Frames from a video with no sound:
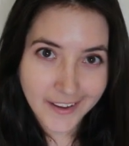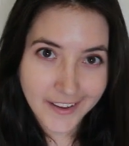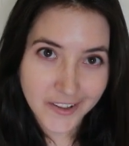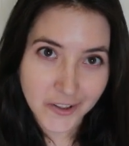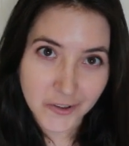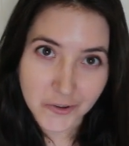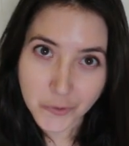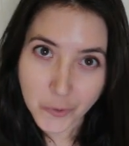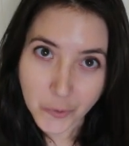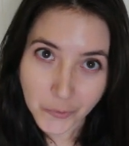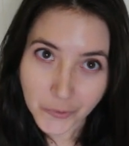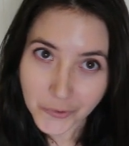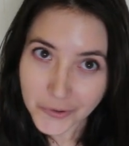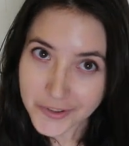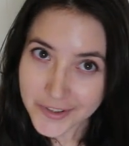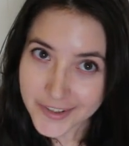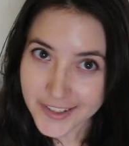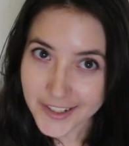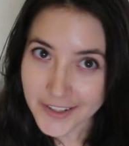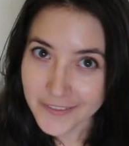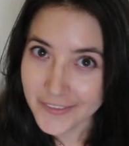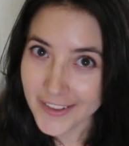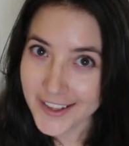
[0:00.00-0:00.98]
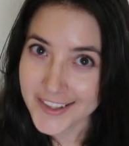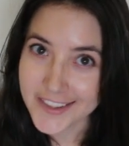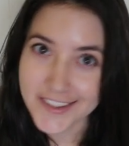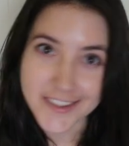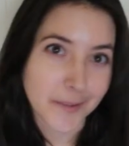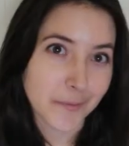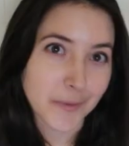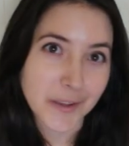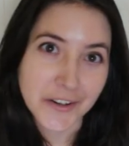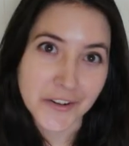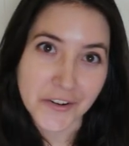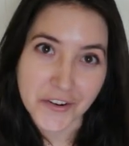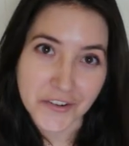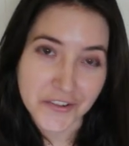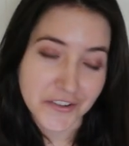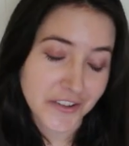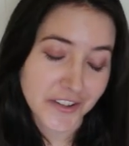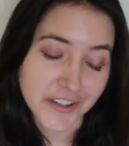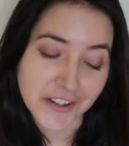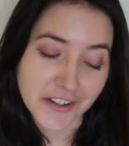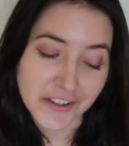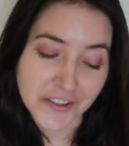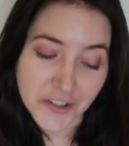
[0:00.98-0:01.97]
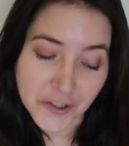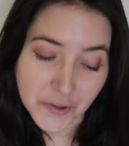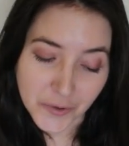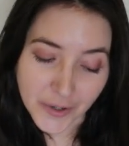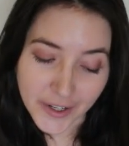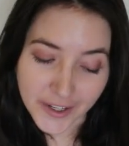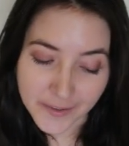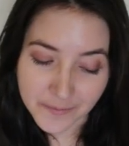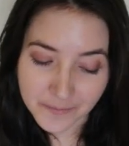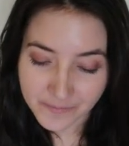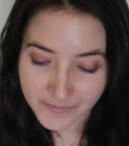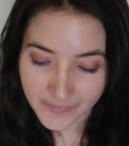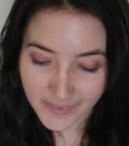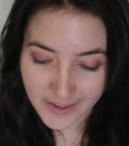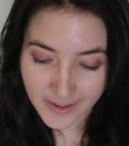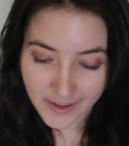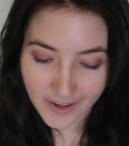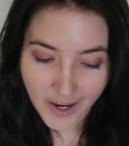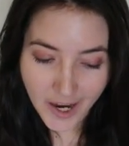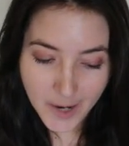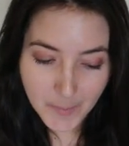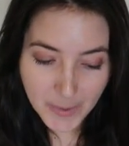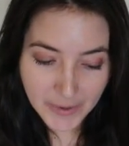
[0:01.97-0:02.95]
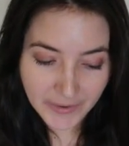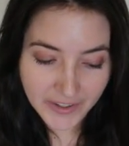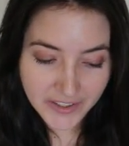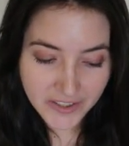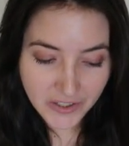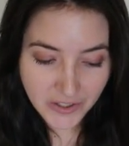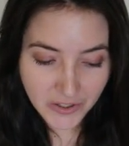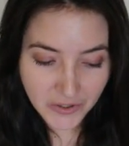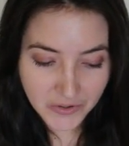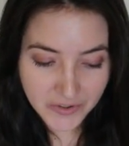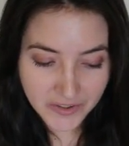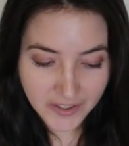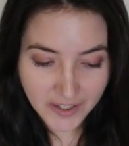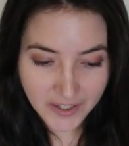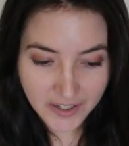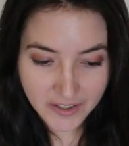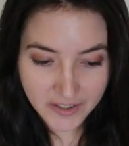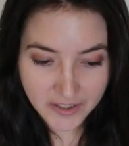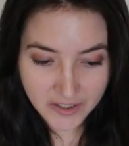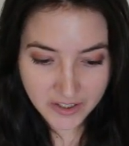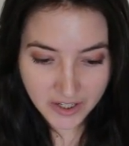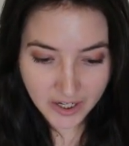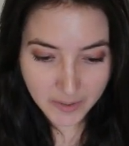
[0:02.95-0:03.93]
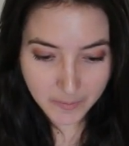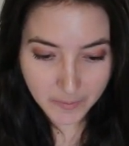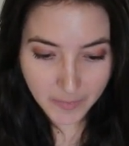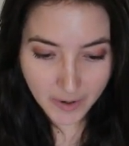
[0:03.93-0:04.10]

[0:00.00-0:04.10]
your totals if that's something you're interested in doing. I like to use these check